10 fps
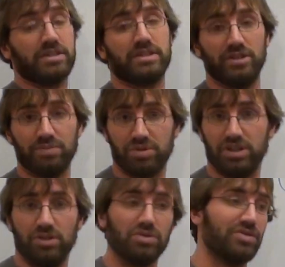still
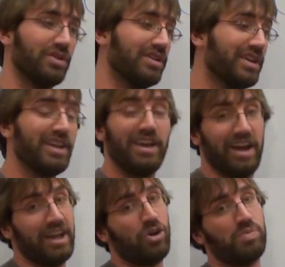pretty useful.
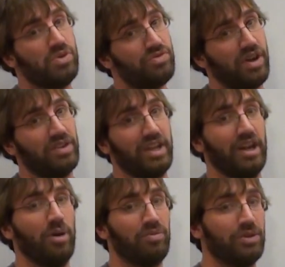I hope you found that
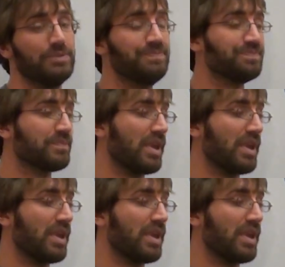helpful.